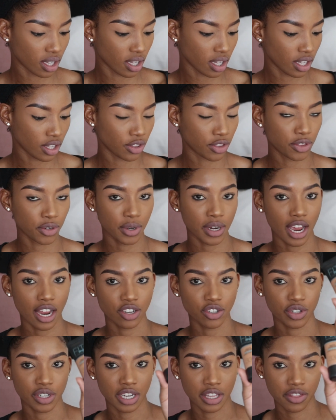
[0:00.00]

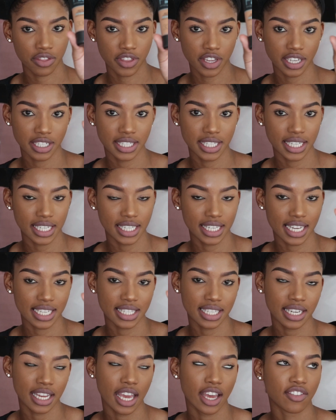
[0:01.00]
330. It
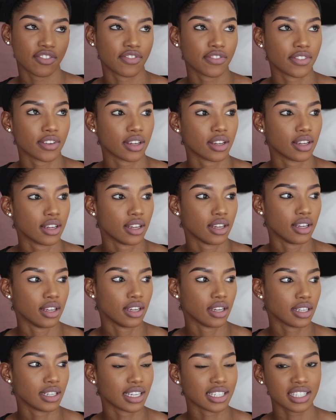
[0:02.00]
doesn't have
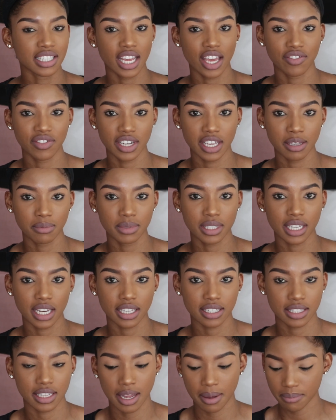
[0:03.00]
names, it
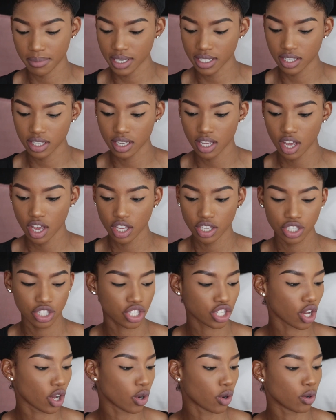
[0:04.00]
has numbers.
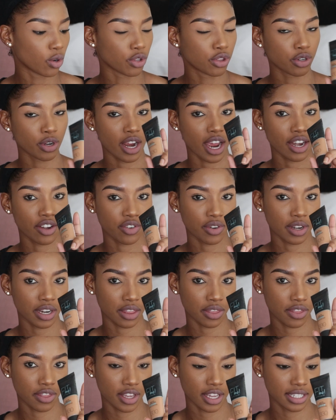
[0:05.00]
So
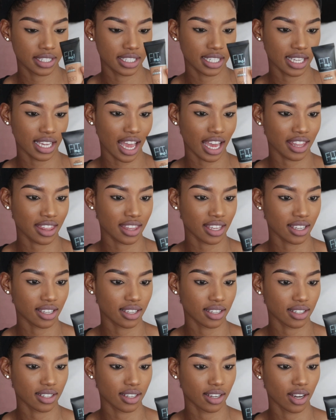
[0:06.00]
330, I think.
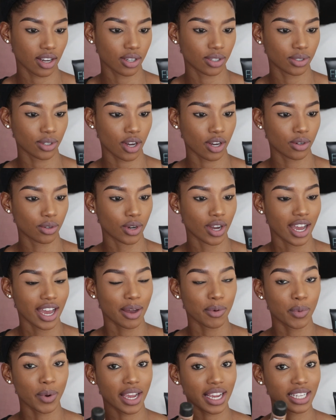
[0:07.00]
Oh
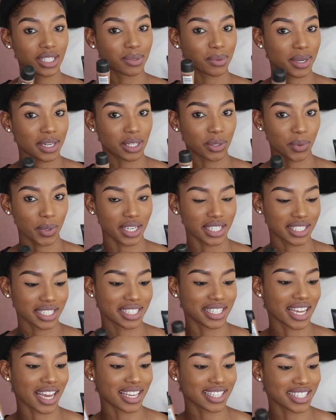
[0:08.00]
wait,
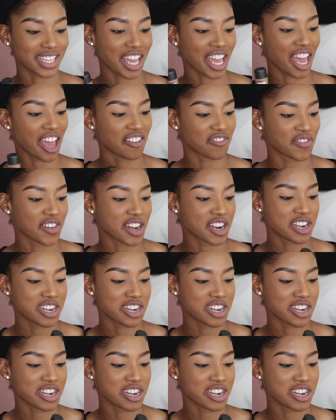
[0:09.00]
it does have a